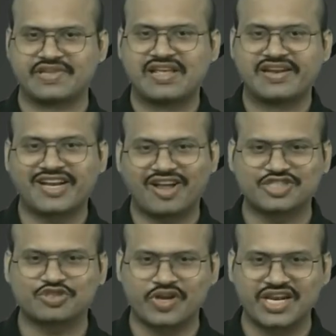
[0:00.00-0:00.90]
Now
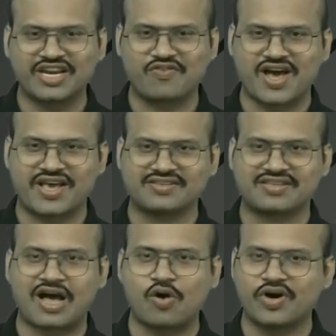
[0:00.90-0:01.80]
let's quickly revise
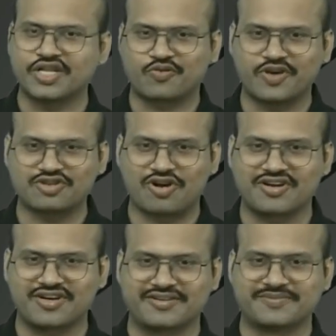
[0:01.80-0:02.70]
how earthquakes occur.